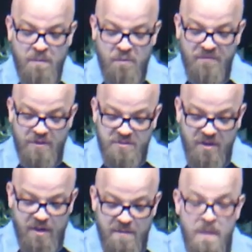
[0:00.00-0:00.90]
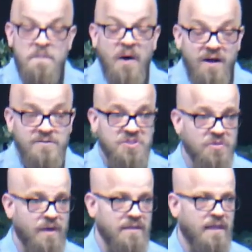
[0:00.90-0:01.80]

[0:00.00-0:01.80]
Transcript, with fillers: but we've also got to punctuate.